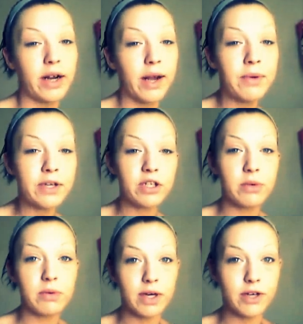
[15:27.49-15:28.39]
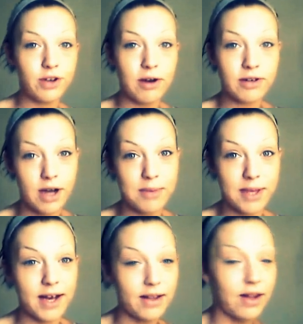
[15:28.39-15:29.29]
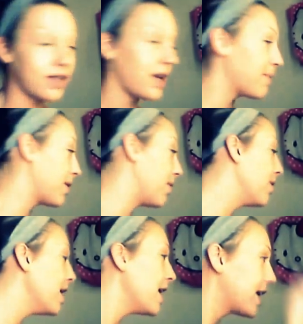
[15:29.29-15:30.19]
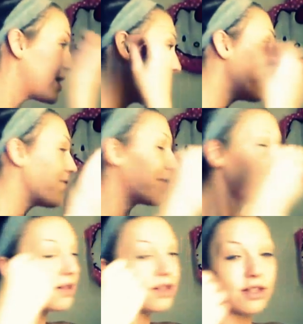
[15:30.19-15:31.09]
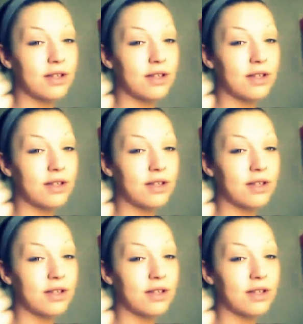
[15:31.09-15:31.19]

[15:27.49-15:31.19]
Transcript: And I wish someone would have taught me that a long time ago, because I've freaking,